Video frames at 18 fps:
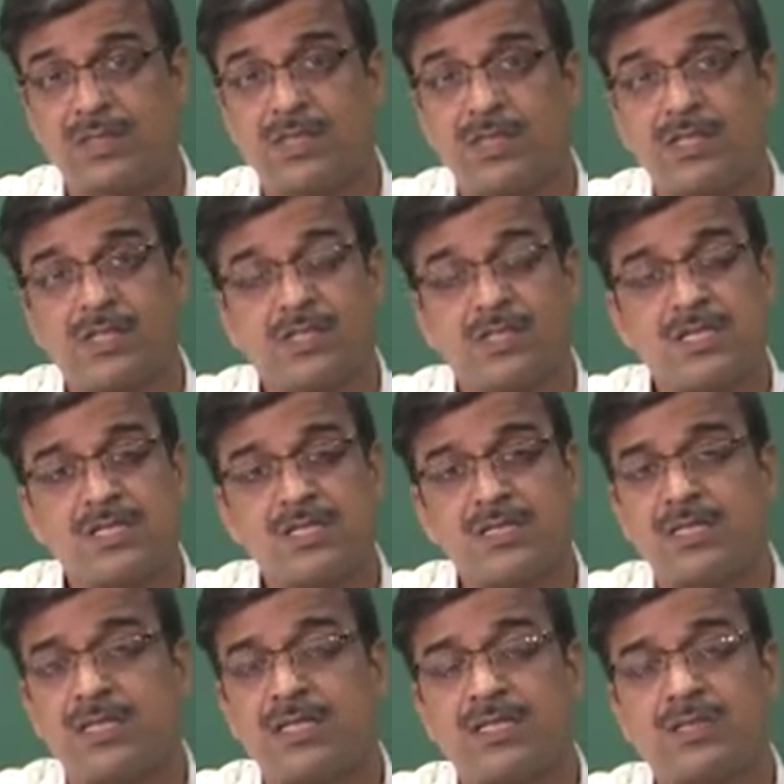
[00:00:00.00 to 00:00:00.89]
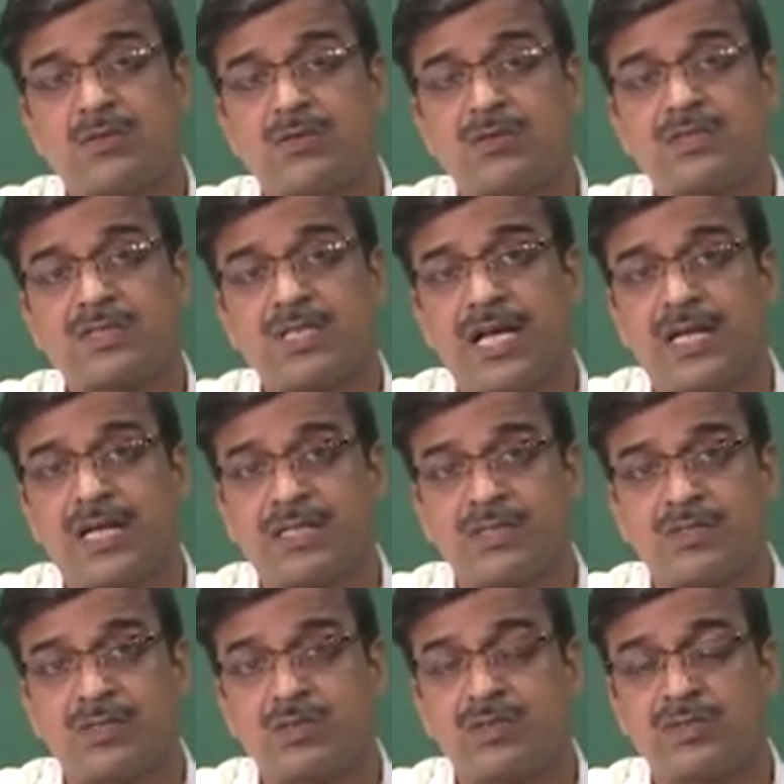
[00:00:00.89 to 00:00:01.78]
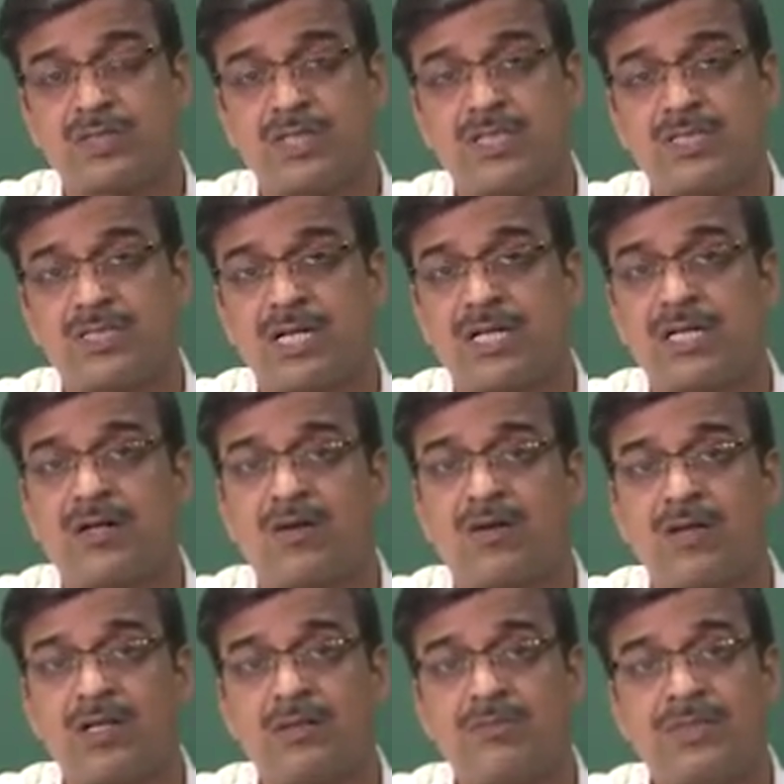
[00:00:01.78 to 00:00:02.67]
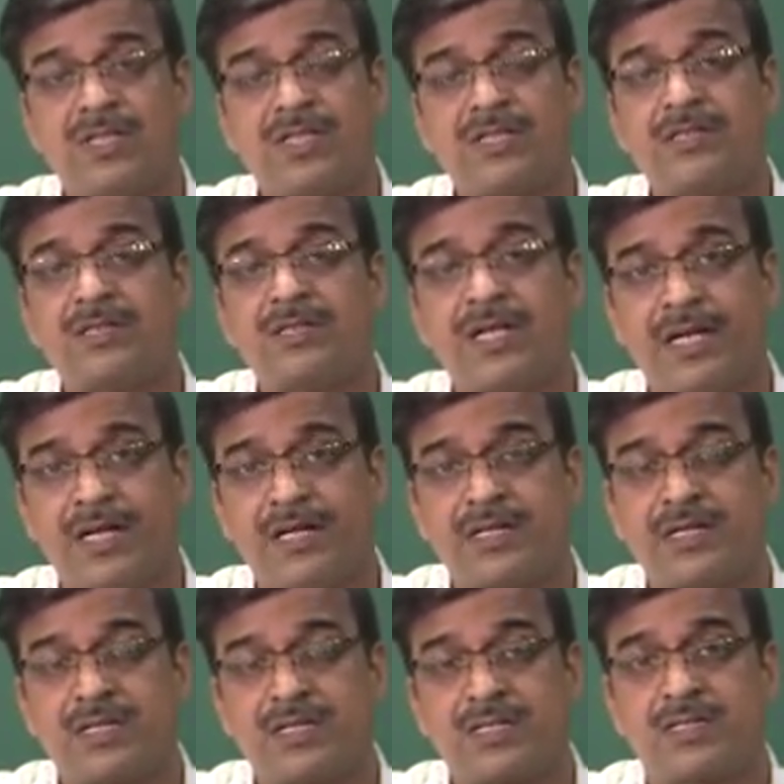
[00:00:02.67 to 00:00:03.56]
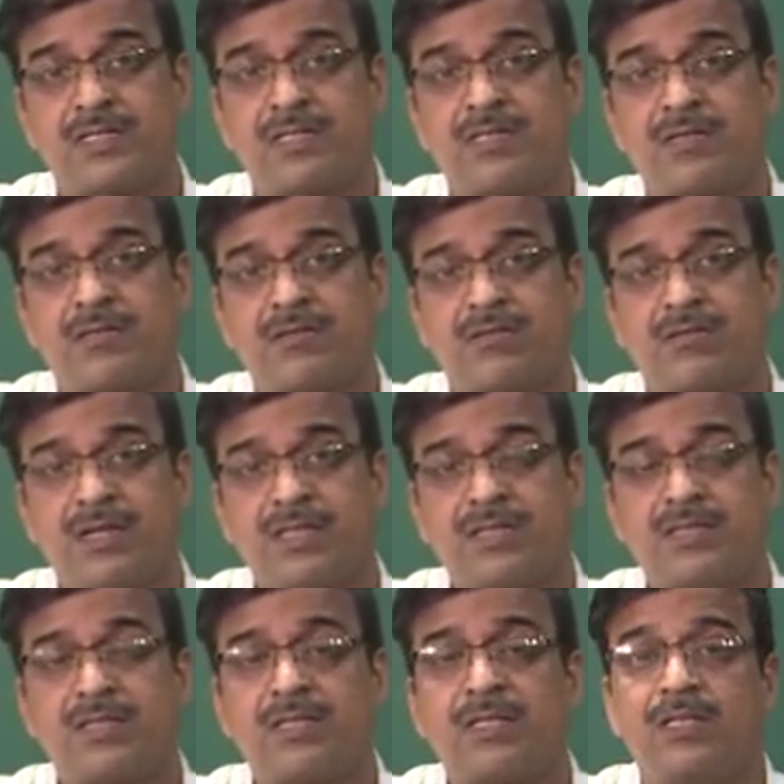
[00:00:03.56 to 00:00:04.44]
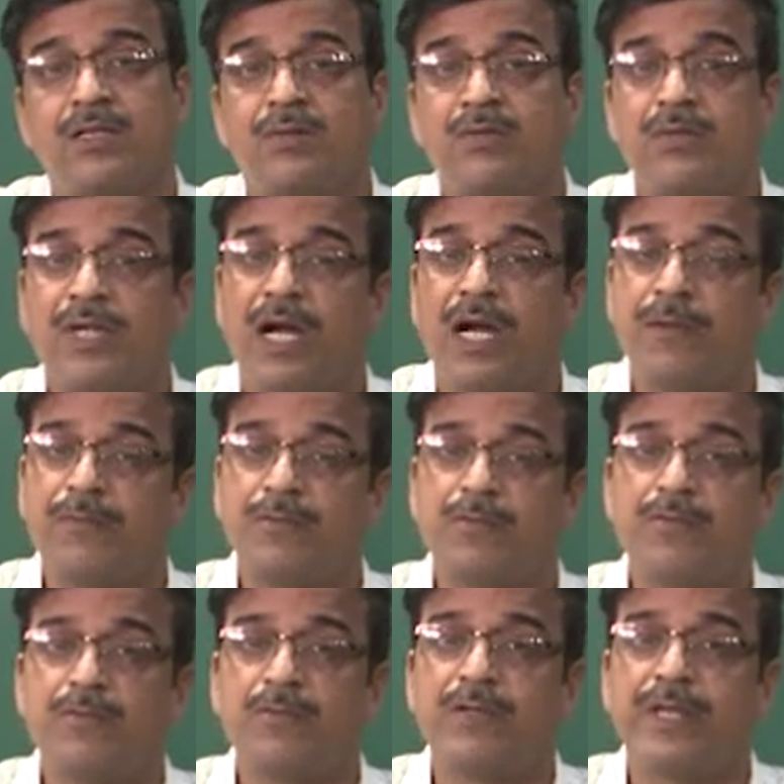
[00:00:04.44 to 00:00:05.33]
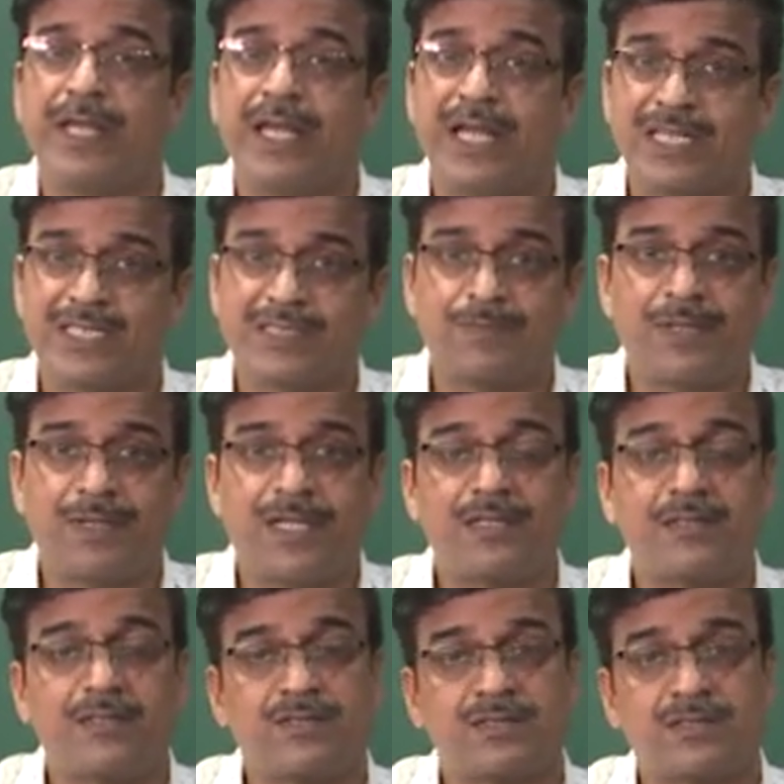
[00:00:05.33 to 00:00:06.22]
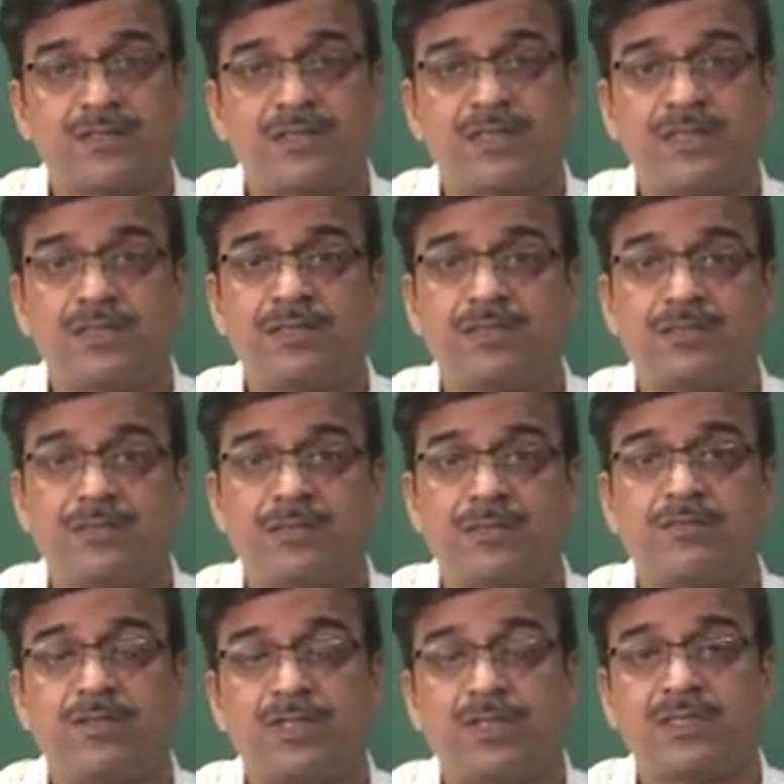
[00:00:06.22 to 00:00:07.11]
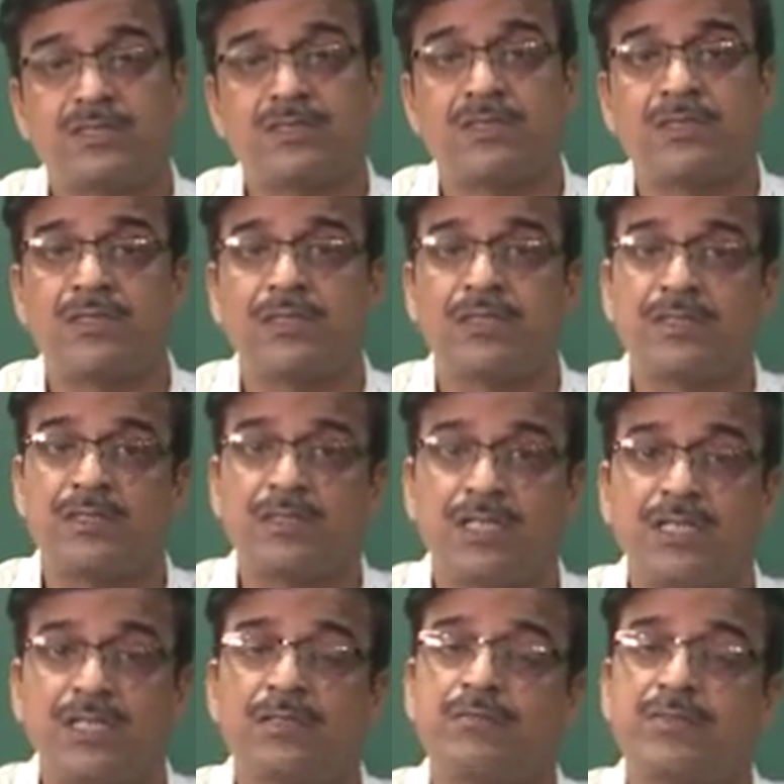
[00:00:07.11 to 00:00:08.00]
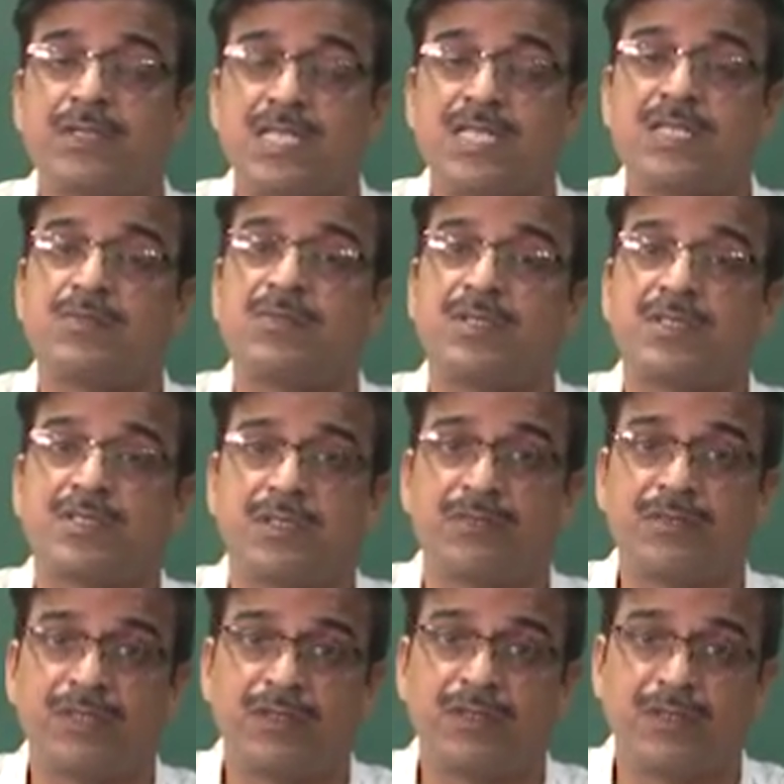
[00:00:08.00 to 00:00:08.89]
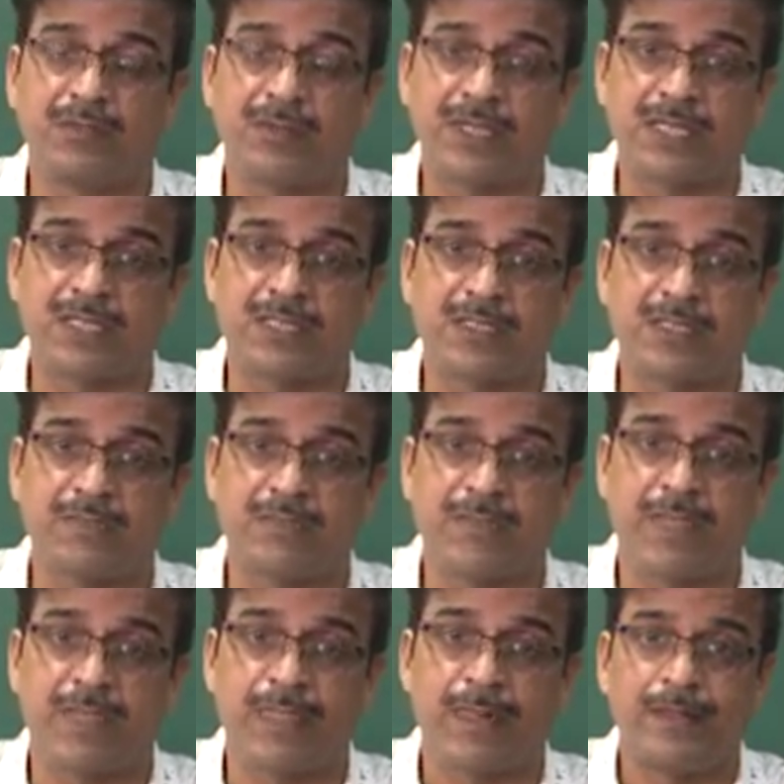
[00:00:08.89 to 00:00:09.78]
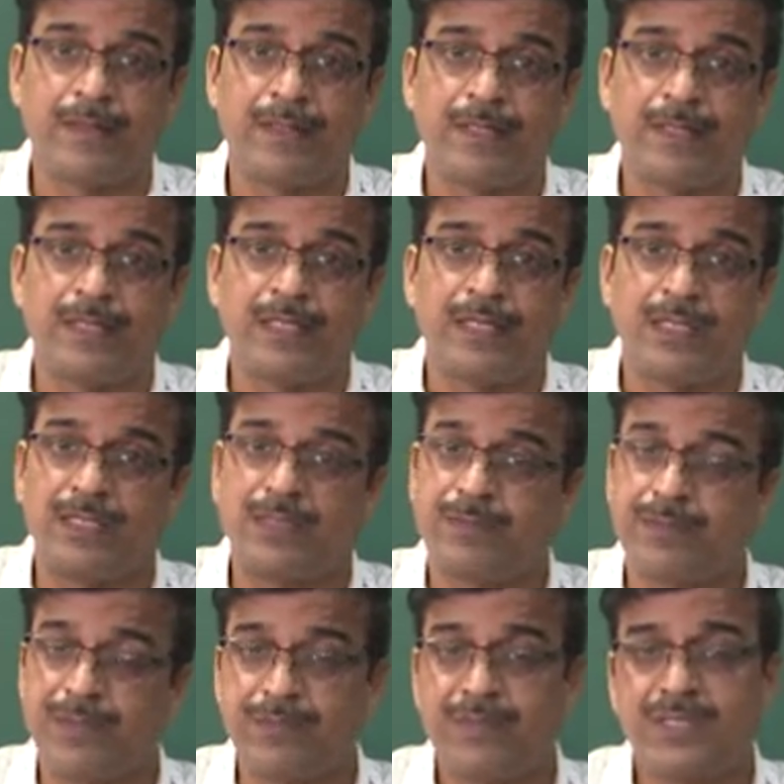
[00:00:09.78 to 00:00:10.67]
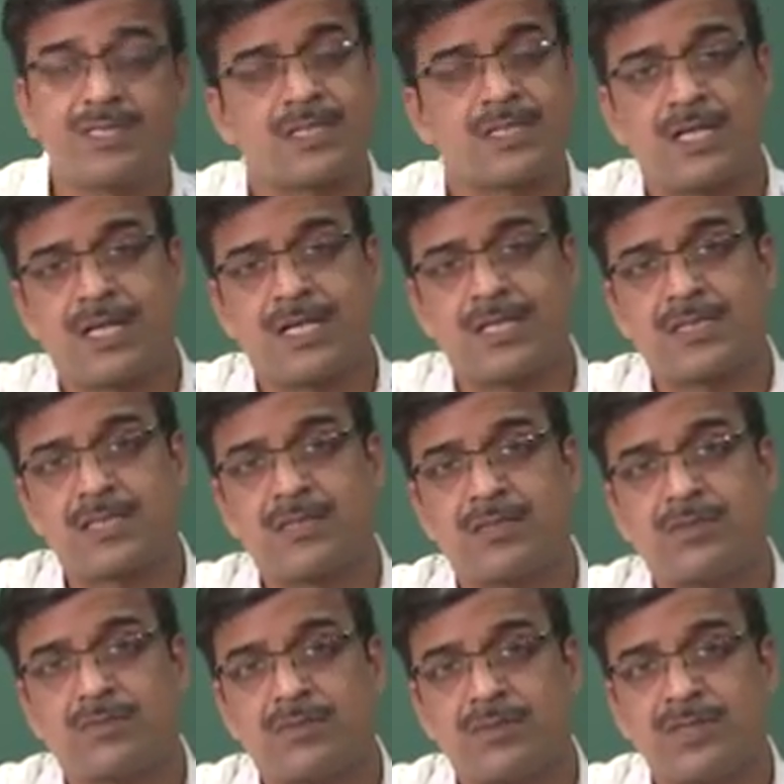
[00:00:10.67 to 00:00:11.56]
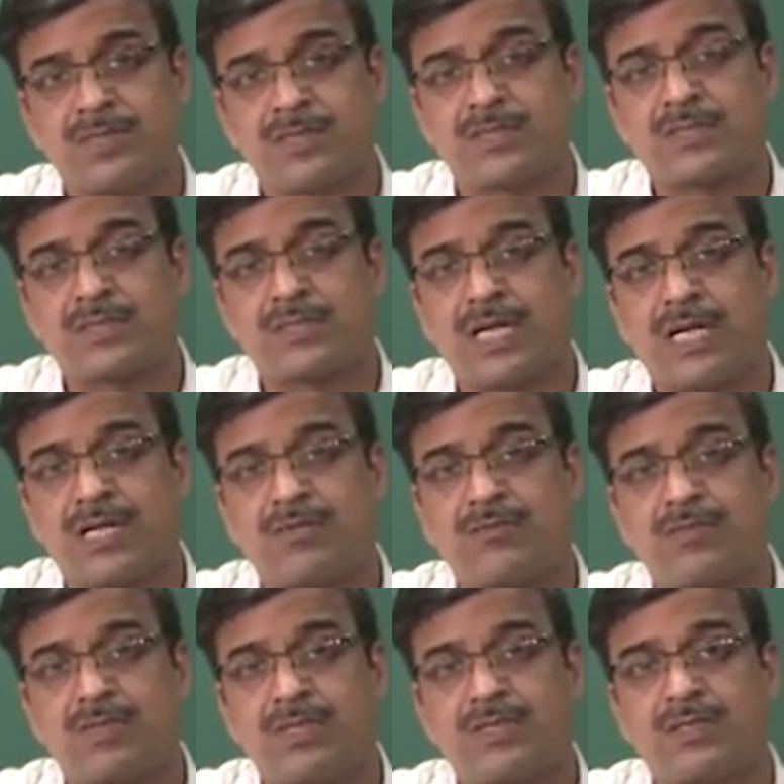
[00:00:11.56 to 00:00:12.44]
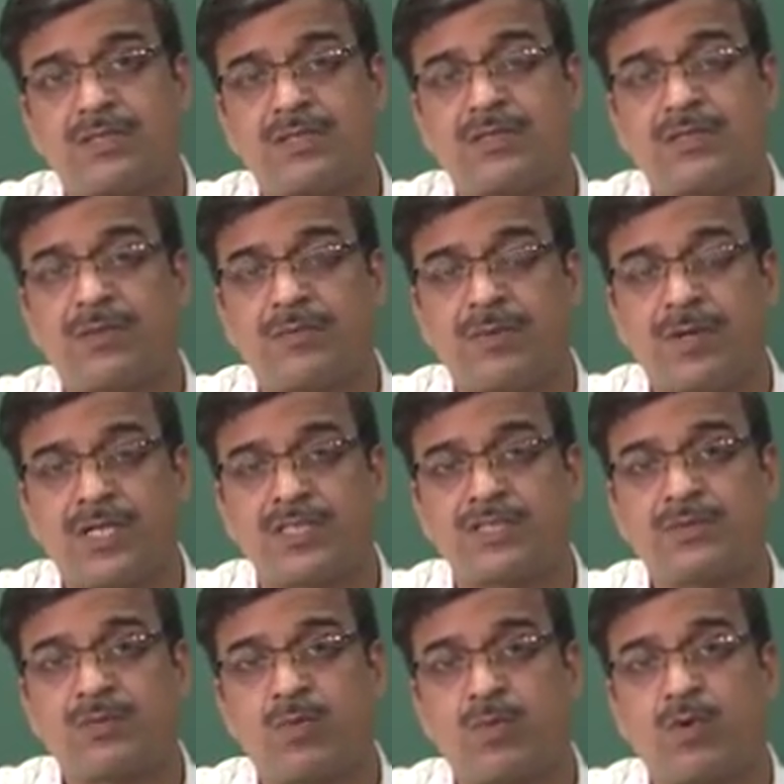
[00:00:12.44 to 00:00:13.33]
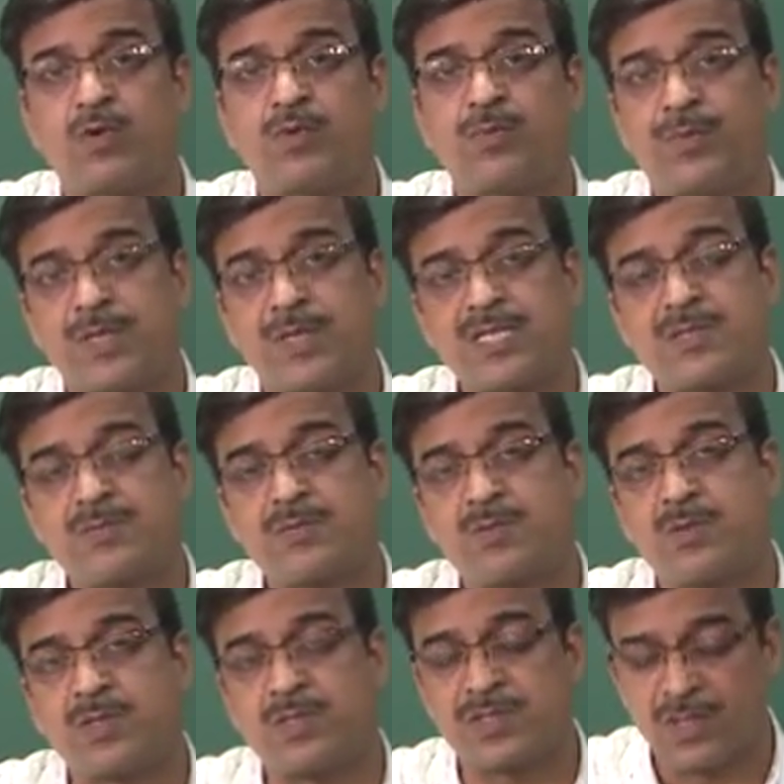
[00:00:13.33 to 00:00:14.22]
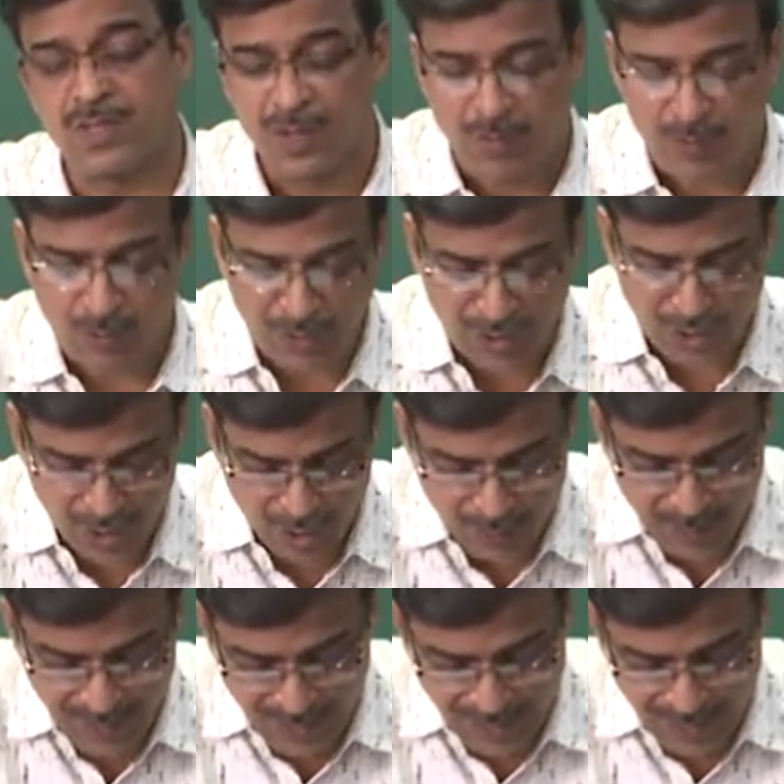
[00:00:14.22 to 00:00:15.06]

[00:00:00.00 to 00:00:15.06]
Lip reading: Considering those scarce resources and unlimited ends, right, we have to explain the study the term what is called the 10 principles of economics. In the previous class, we start with the first 4 principles which is to be